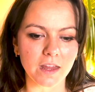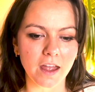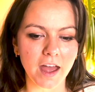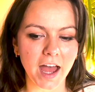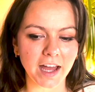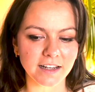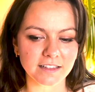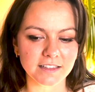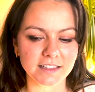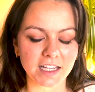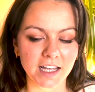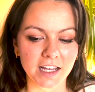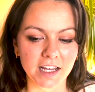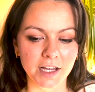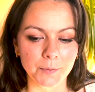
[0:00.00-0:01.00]
And
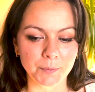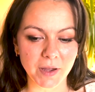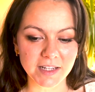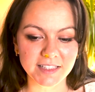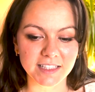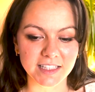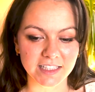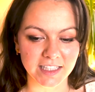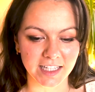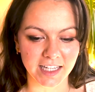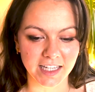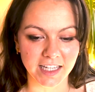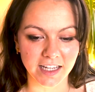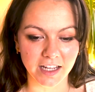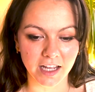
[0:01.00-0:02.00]
basically,